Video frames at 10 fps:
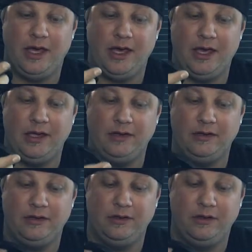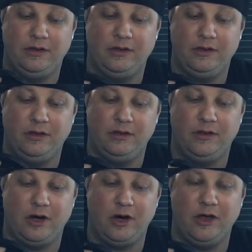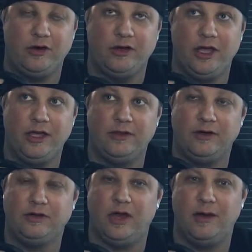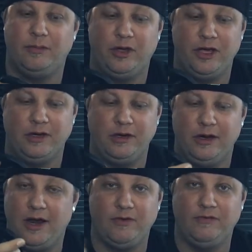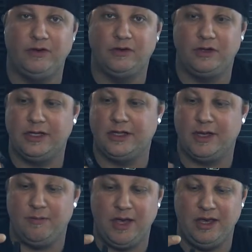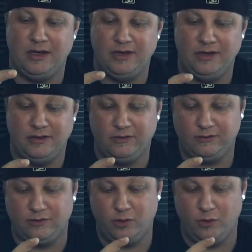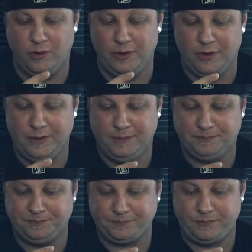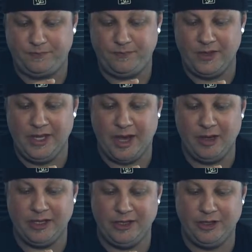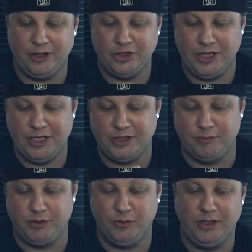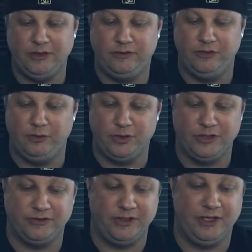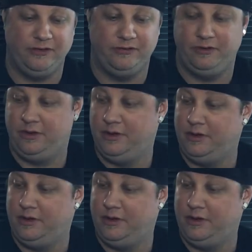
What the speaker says: and their other line, their top line, every filter that they made. So now I can interchange between the two, which is nice.